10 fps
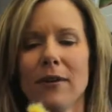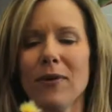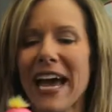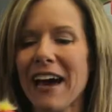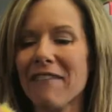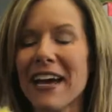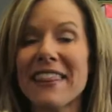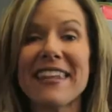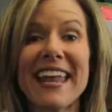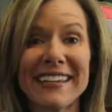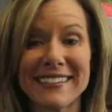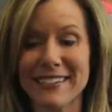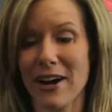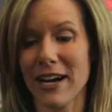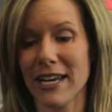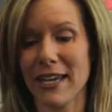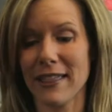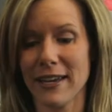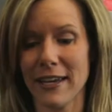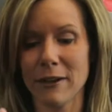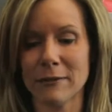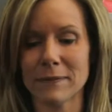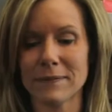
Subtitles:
we have the next talking thing,